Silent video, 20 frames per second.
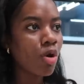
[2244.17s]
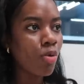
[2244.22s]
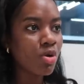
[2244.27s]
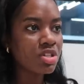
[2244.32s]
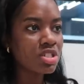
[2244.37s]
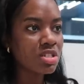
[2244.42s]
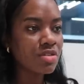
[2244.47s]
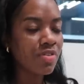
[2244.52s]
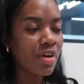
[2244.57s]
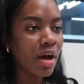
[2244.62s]

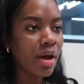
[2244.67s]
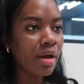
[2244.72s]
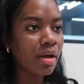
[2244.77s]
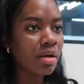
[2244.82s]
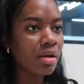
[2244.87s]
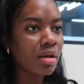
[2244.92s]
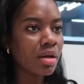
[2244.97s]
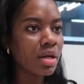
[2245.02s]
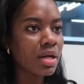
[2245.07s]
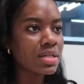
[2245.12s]
which is
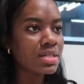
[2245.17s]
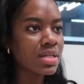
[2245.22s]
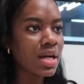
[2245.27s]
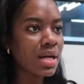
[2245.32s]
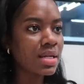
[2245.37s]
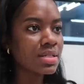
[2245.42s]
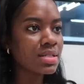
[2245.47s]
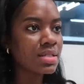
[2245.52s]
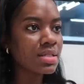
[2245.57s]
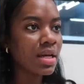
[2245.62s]
fine, because
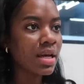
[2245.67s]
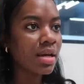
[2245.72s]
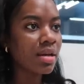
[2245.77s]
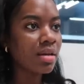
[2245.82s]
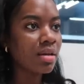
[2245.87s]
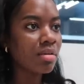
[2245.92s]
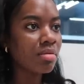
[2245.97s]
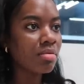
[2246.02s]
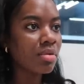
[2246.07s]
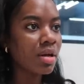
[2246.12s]
that's like,
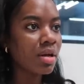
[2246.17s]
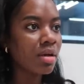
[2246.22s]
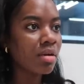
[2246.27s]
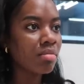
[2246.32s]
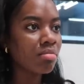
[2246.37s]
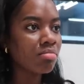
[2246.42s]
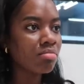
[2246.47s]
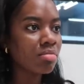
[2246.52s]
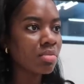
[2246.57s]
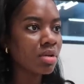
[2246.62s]

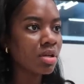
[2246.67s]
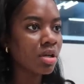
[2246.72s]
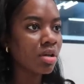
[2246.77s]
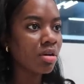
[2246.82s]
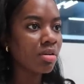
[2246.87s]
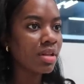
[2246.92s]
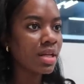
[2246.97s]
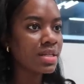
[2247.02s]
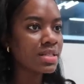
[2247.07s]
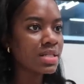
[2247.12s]
you
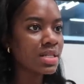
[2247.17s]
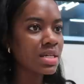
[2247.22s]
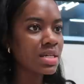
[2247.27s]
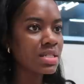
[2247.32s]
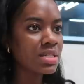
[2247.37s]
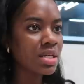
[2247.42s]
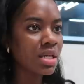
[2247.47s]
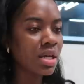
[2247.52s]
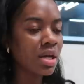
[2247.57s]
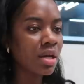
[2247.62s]
know, that's
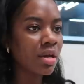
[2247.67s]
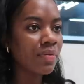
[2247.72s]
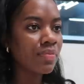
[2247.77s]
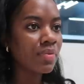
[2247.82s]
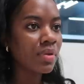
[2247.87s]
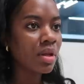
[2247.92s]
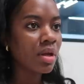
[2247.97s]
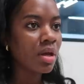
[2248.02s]
easy.